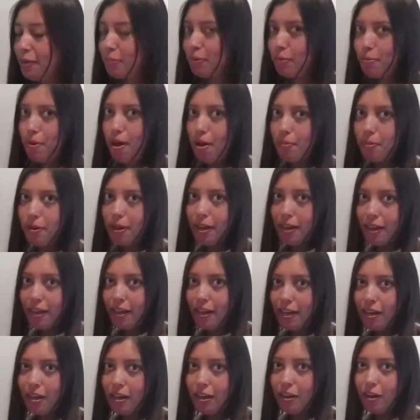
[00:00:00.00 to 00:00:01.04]
my mom and
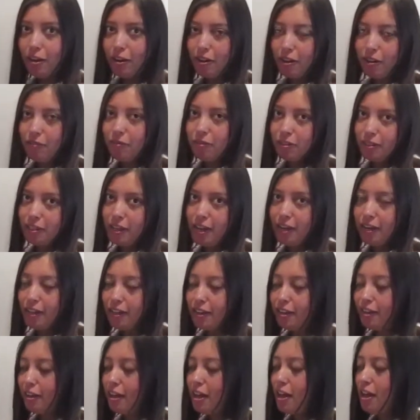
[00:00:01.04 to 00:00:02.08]
I have
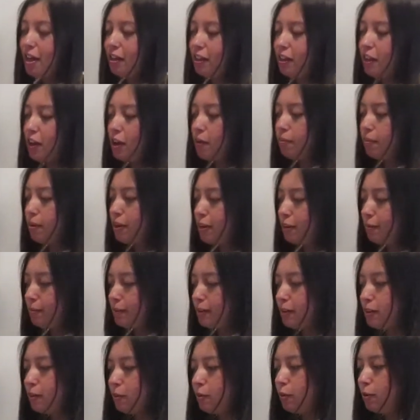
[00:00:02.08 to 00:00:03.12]
decided, that I'm not going to
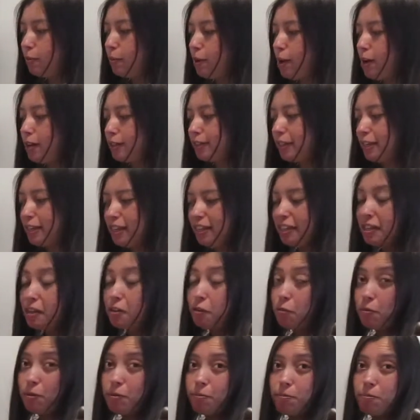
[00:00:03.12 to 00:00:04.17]
make the whole box. I think
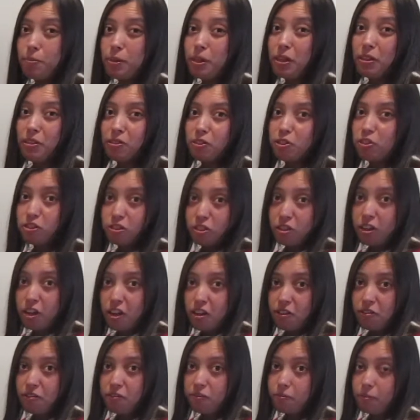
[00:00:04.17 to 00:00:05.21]
that'll be just
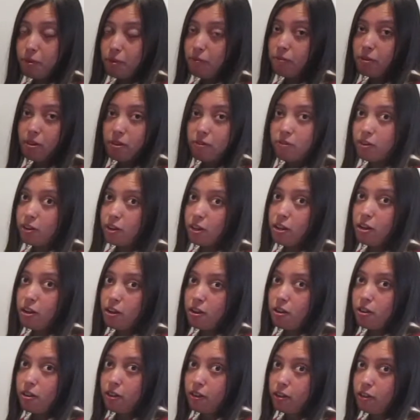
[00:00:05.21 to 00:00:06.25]
enough, maybe
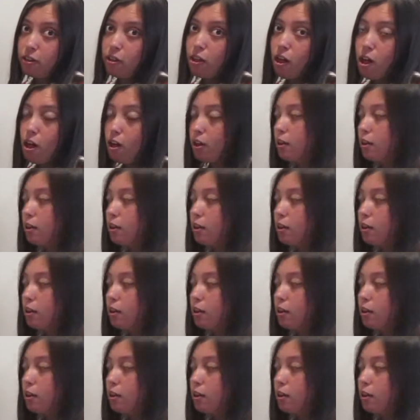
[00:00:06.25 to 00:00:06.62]
even like a lot